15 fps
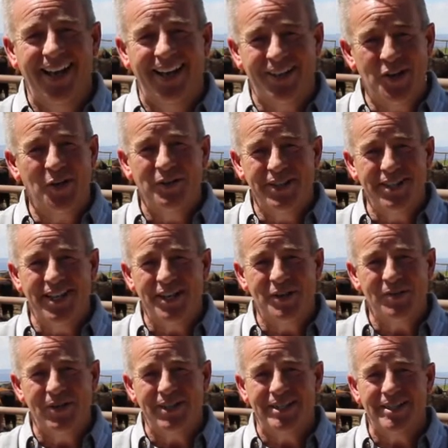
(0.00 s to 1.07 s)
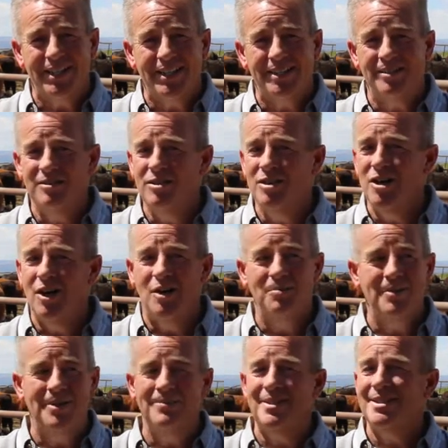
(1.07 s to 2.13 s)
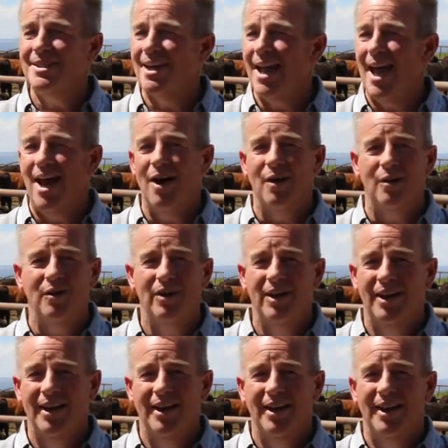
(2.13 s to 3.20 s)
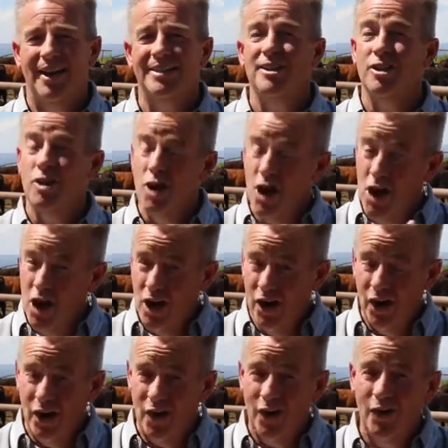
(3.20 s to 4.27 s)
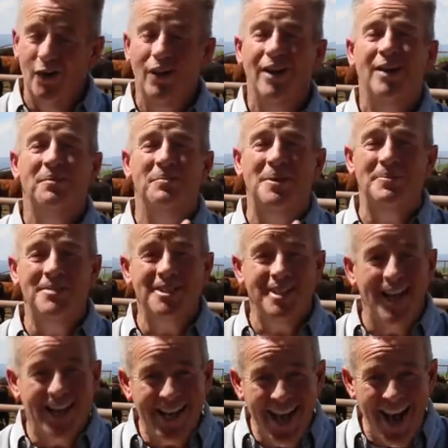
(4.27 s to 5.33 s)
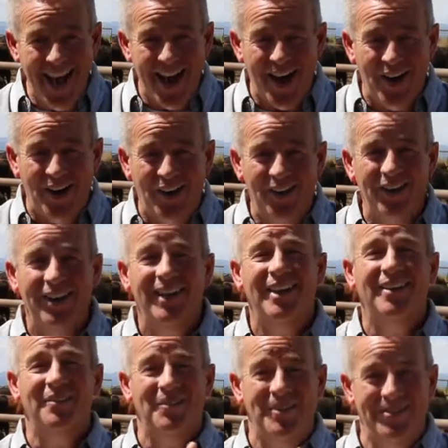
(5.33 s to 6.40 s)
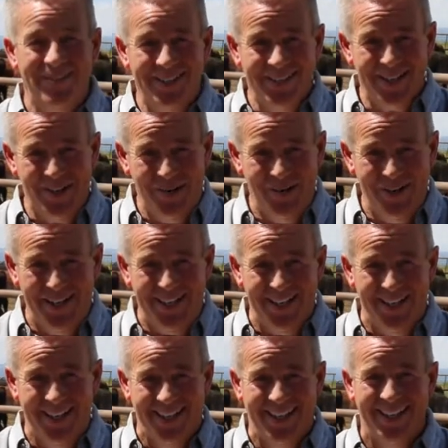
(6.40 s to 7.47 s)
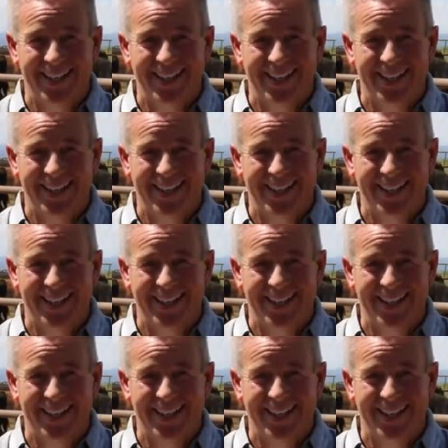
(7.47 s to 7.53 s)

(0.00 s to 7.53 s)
And Colton, the younger one, said, no, Mimi's cow. I said, no, Mimi's not a cow, Mimi's a queen.